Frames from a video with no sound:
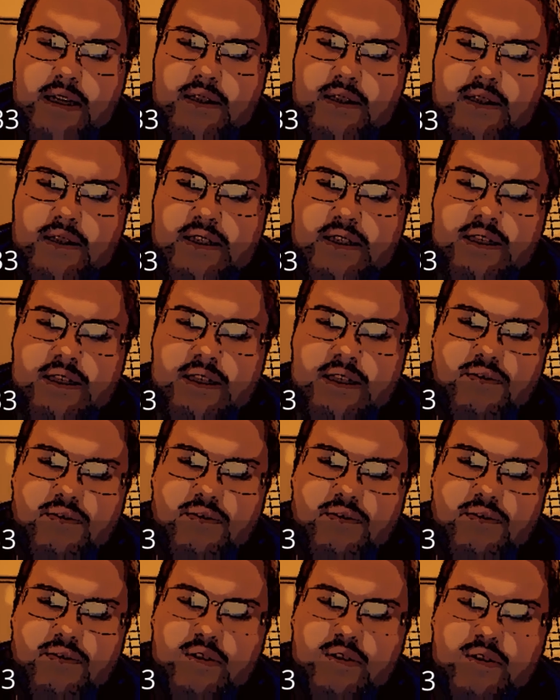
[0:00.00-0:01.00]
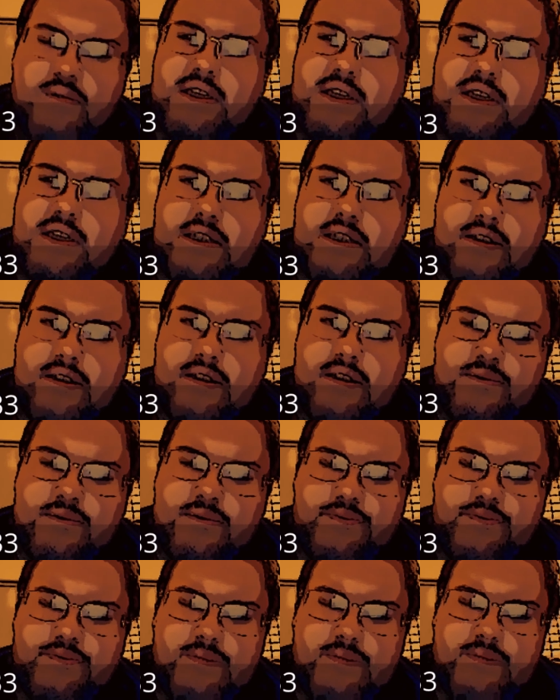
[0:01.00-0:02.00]
This isn't for you, my dear.
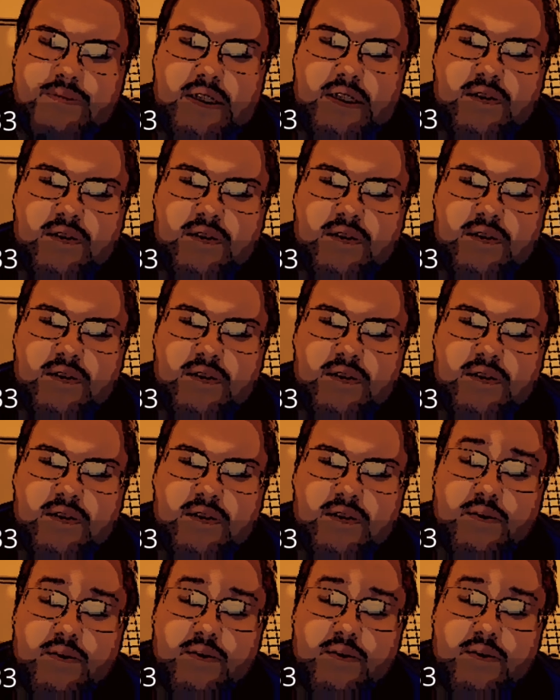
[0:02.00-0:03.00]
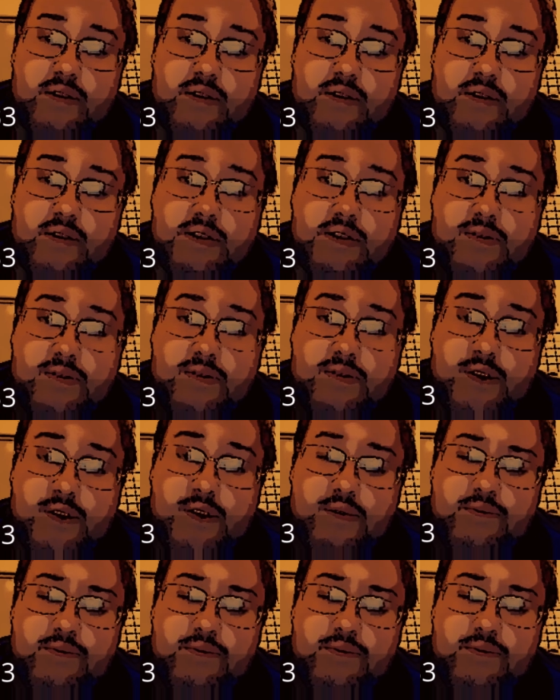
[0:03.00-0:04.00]
This is for my oldest foe.
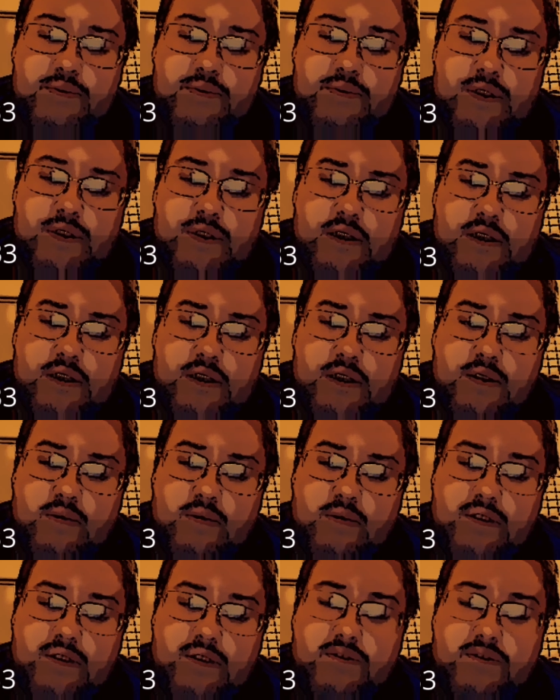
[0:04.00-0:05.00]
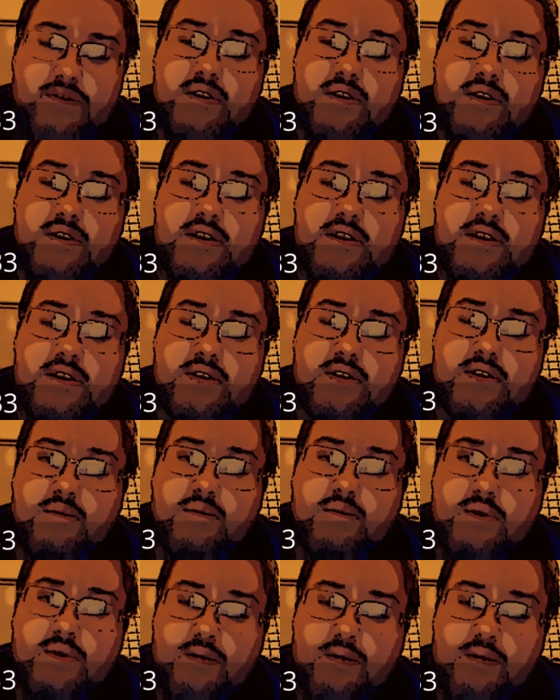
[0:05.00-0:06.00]
We have fought since the
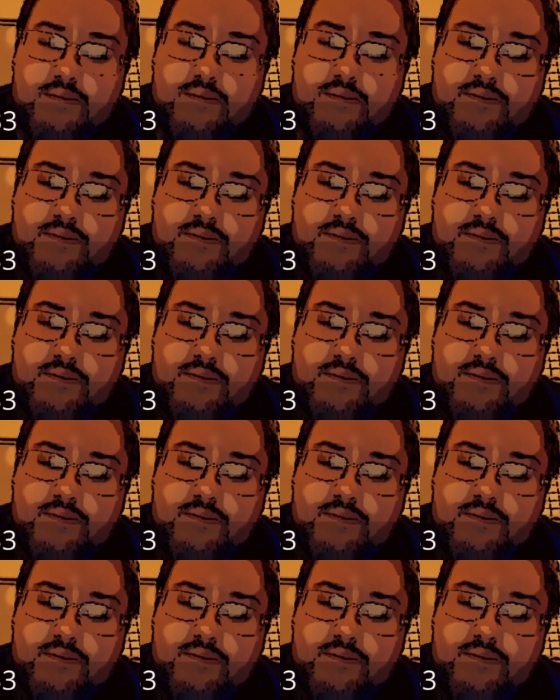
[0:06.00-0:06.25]
womb.